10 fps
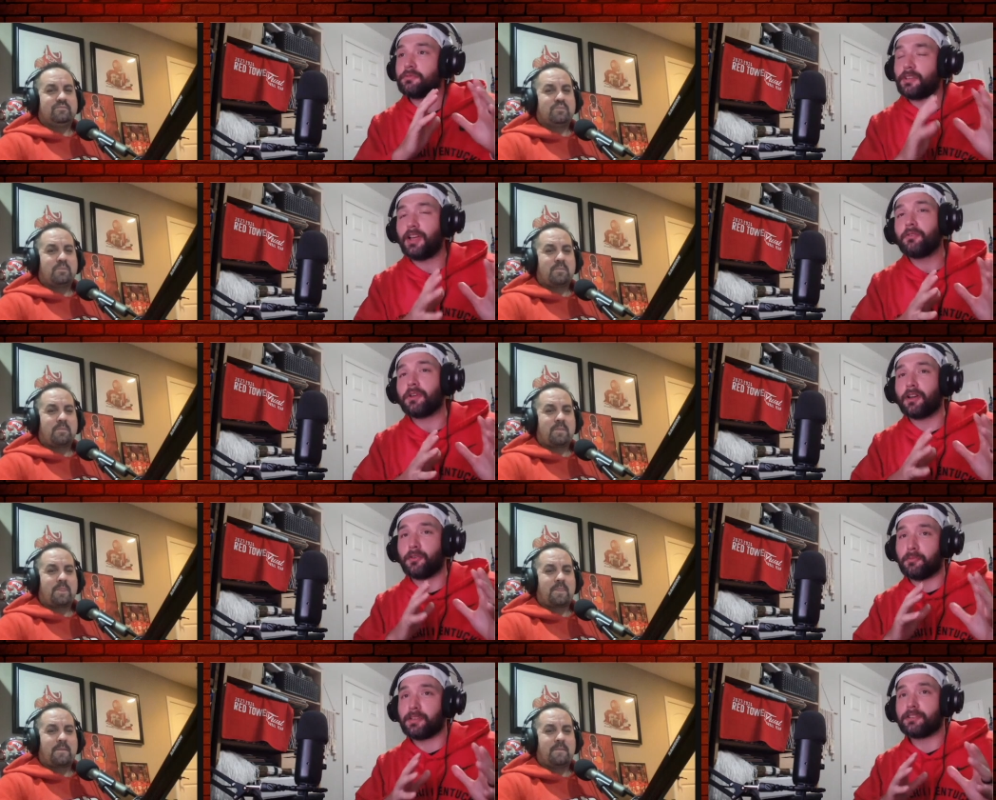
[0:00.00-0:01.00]
Speaker 1: logo,
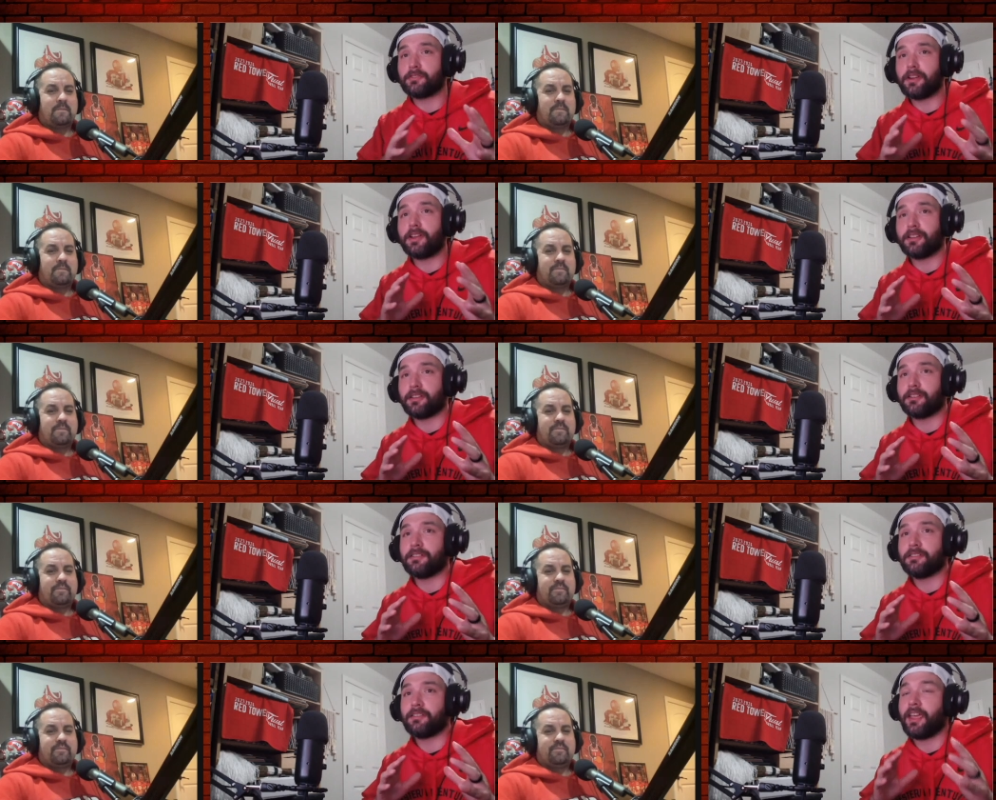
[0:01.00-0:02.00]
Big Red,
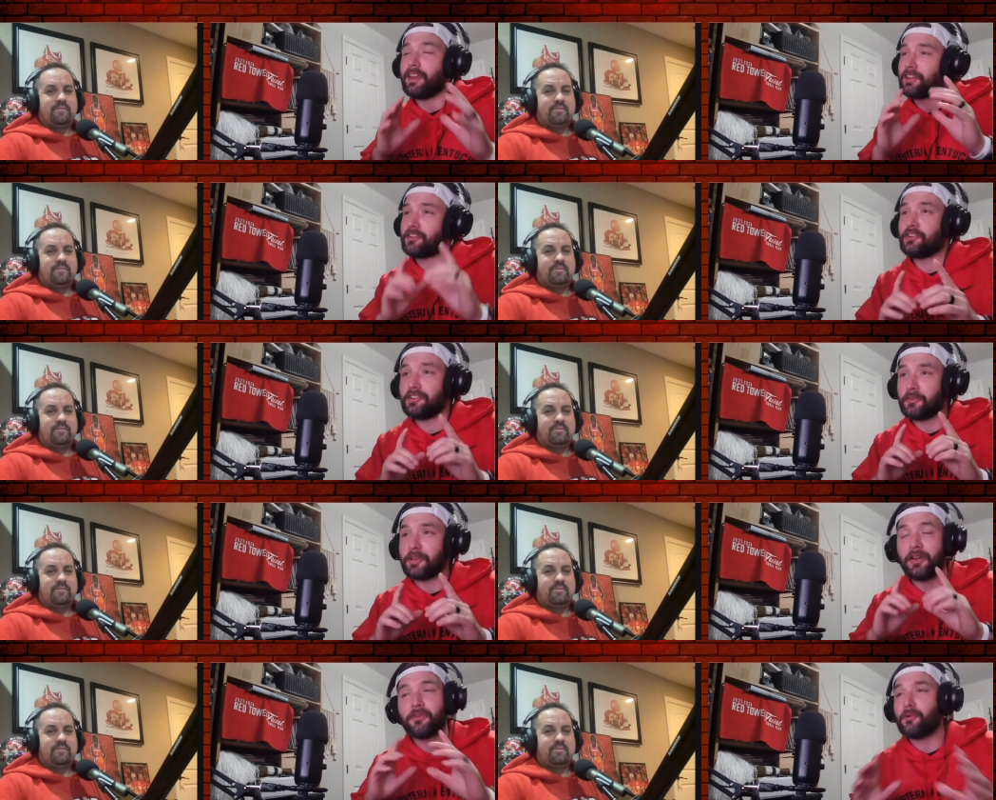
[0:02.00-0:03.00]
and it could. We
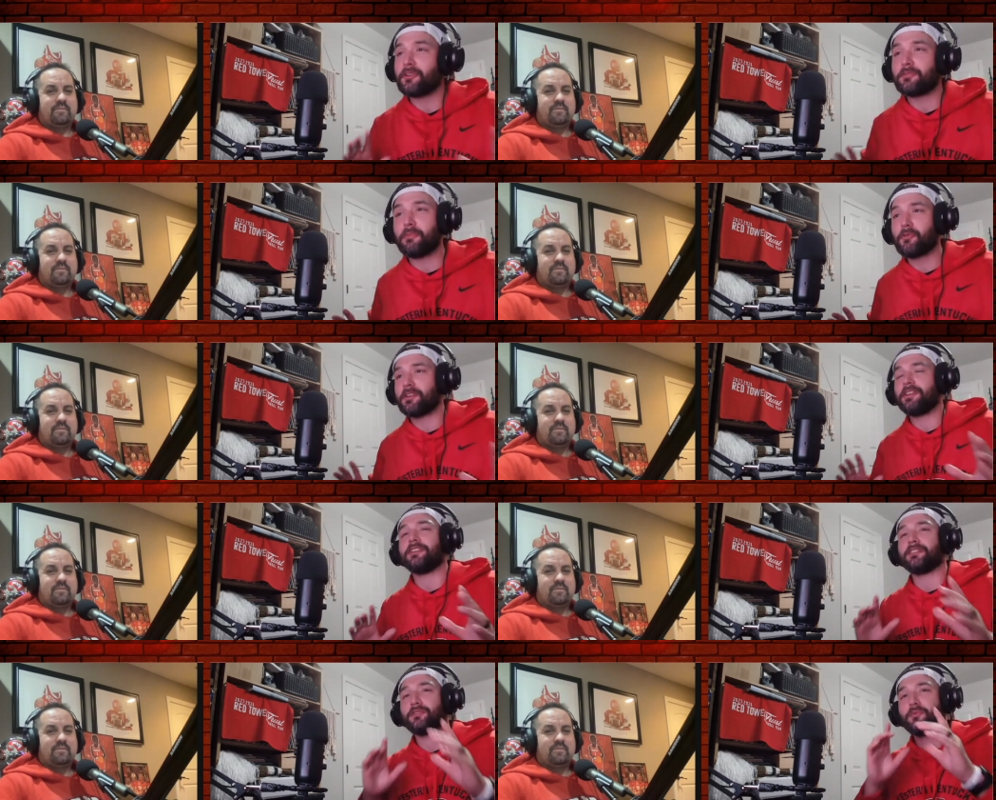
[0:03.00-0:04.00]
don't know what sport it
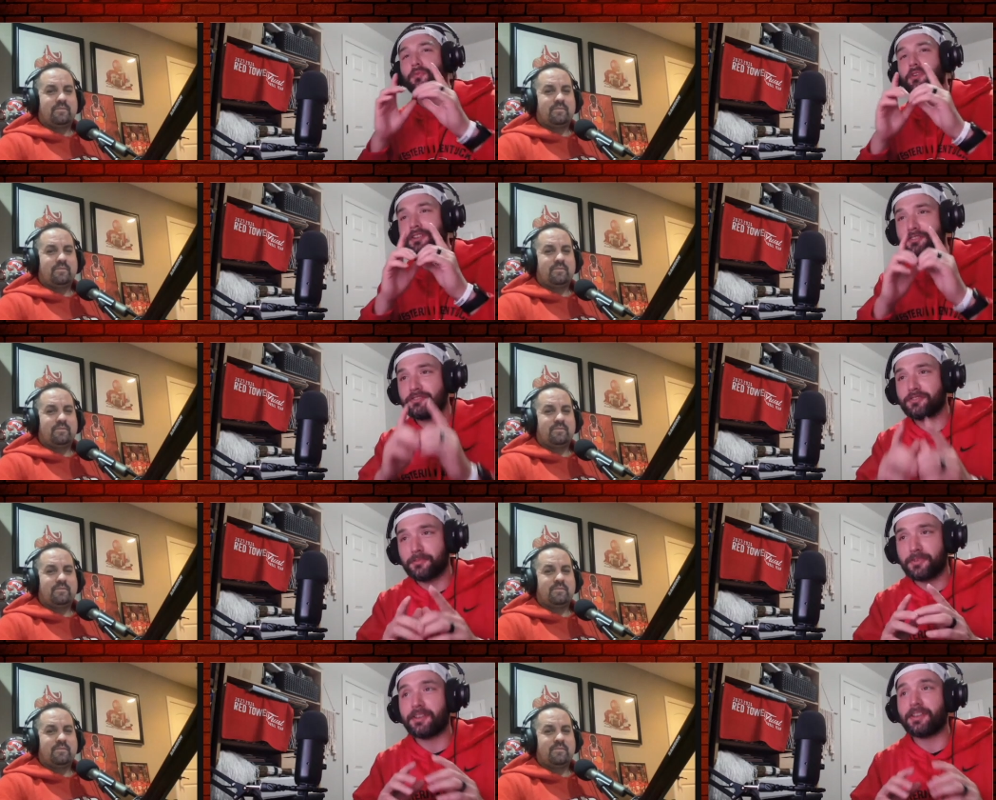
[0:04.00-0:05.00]
is. What is your
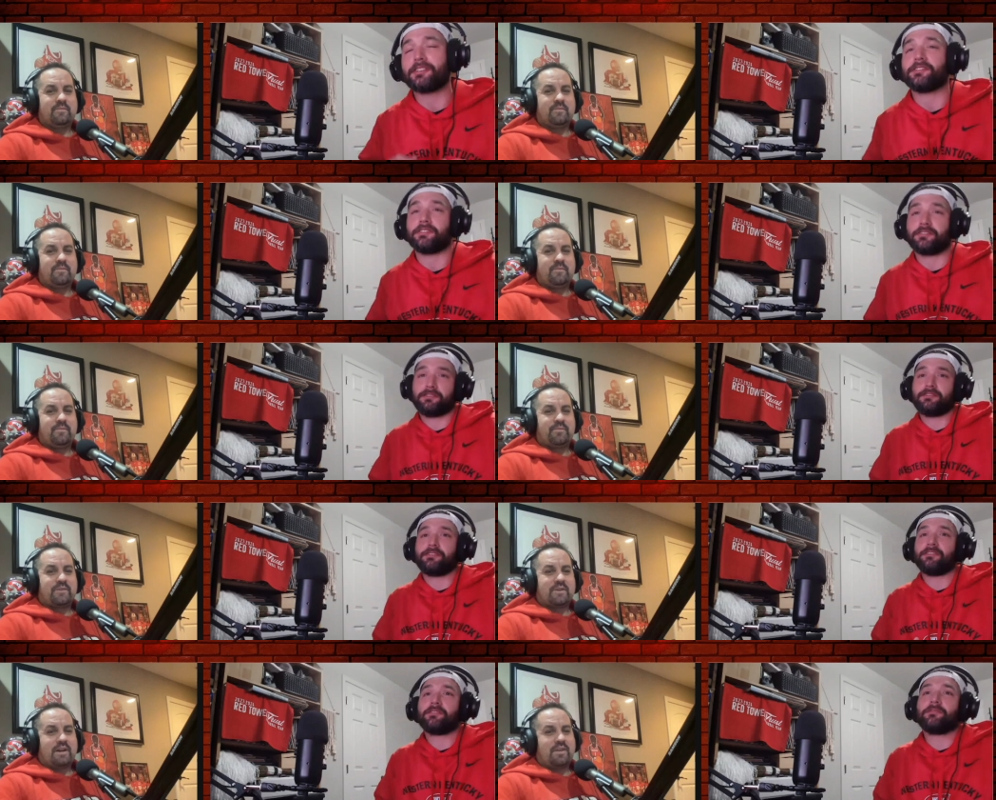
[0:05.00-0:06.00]
prediction?
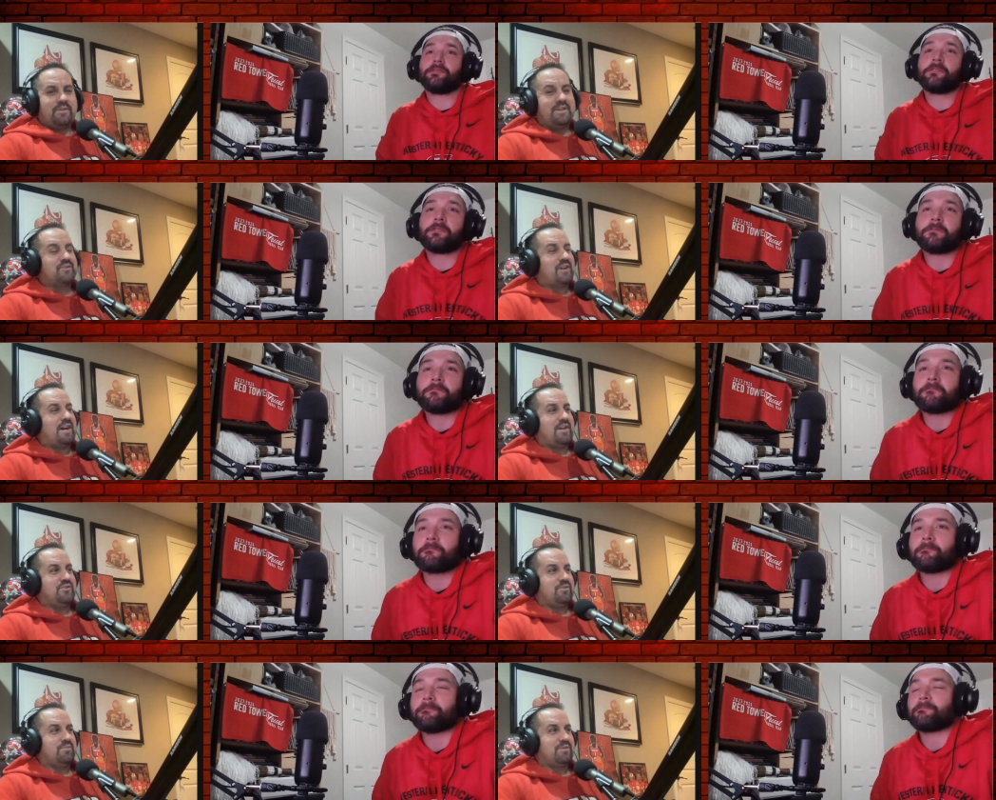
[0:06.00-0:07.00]
Speaker 2: I think it's a high
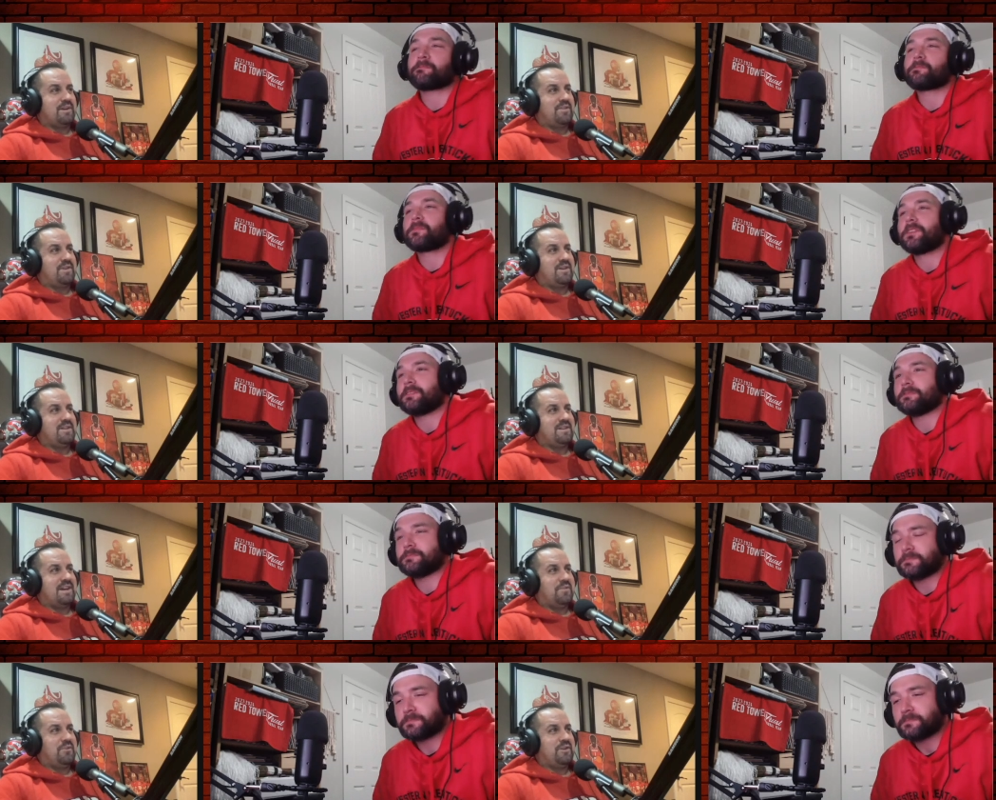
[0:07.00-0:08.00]
jumper. I think
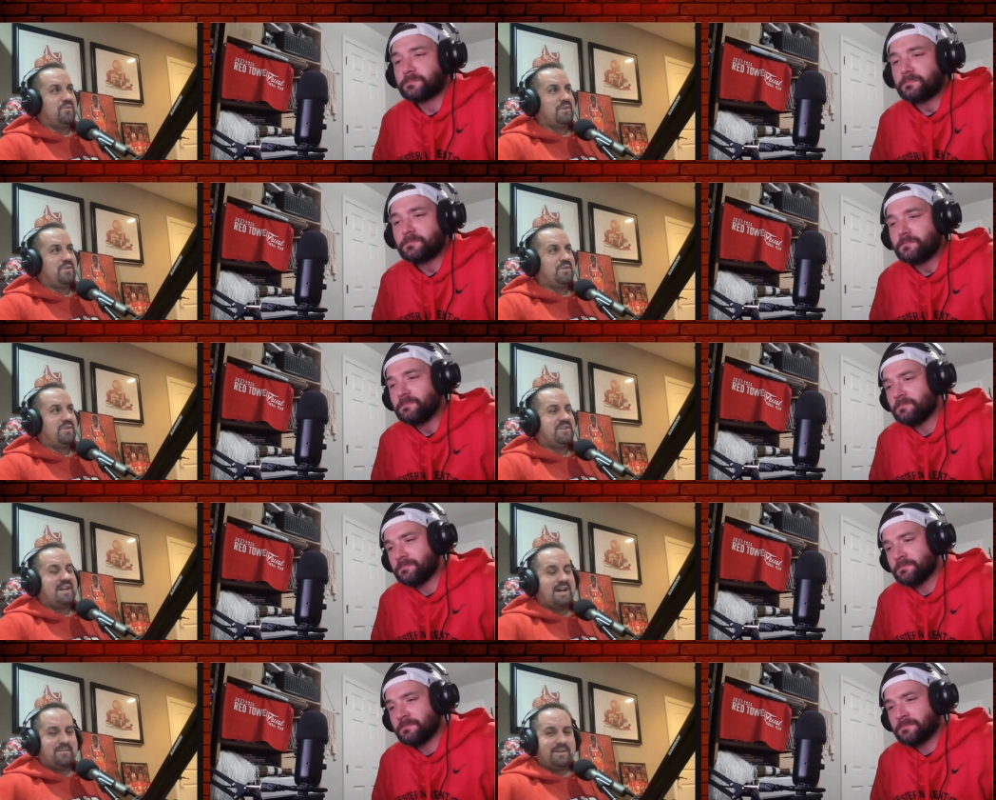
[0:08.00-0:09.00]
I think with the
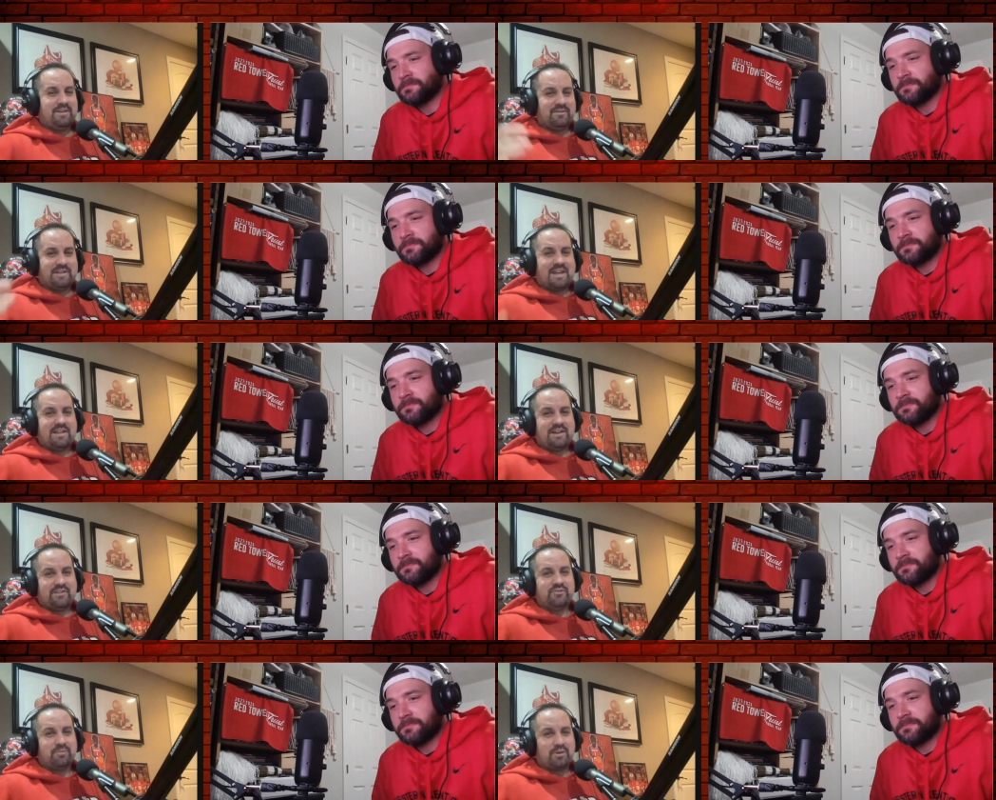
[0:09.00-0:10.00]
timing of Katie
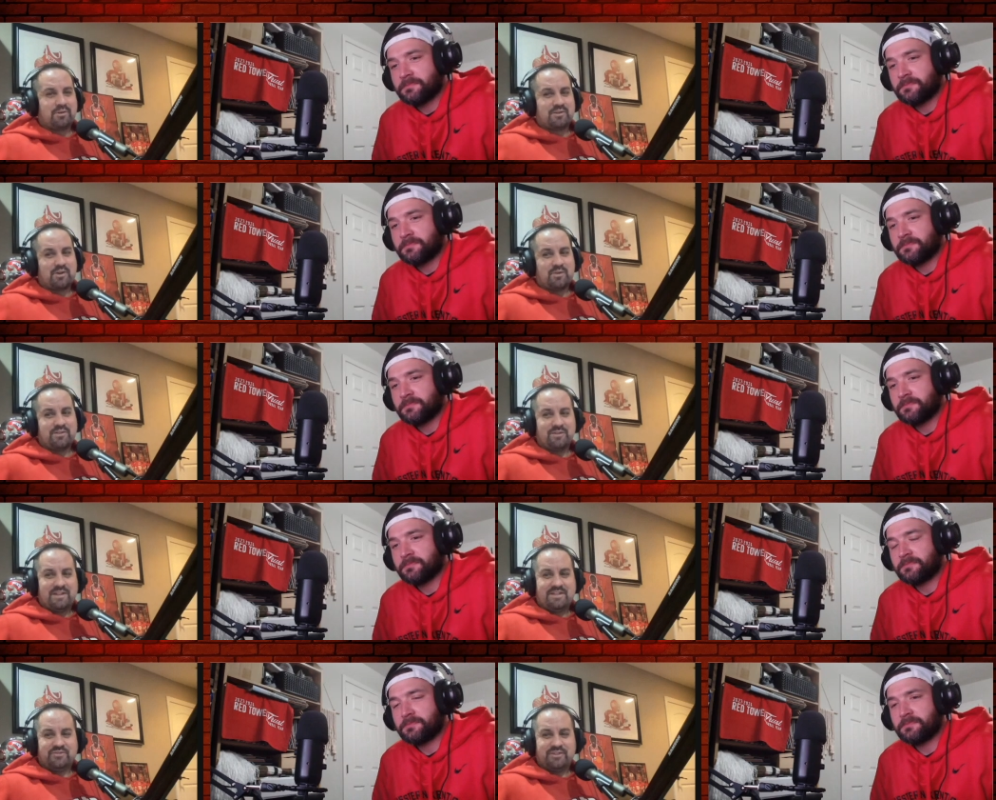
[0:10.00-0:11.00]
Eisenberger going to the
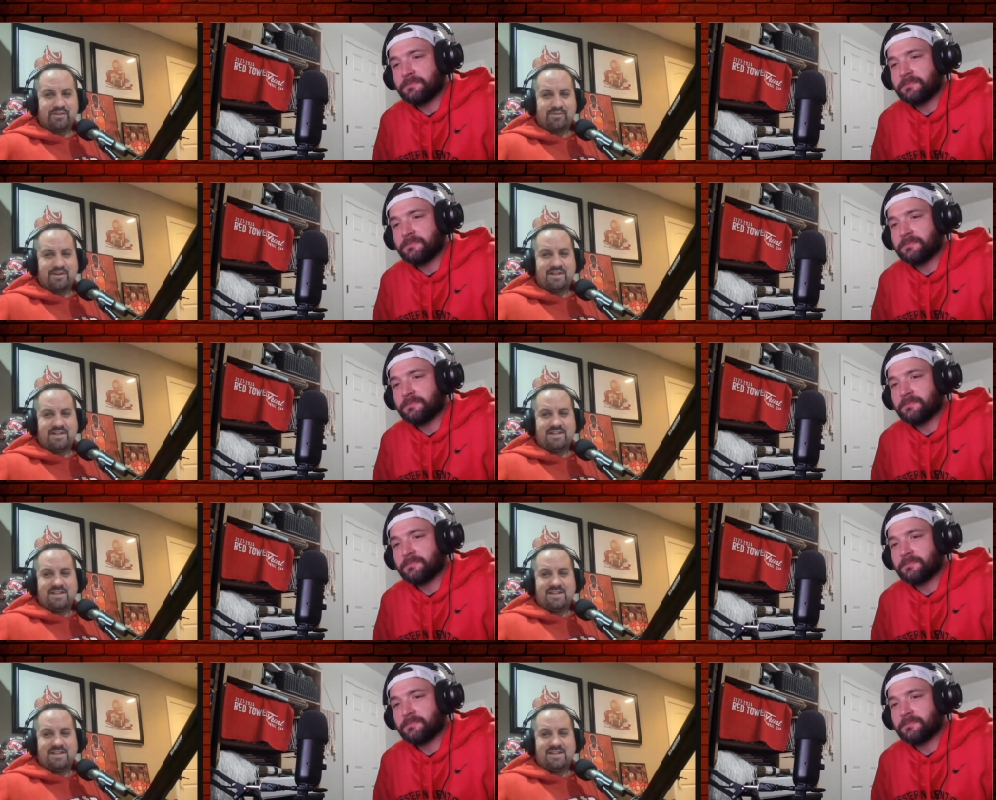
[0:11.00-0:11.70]
NCAA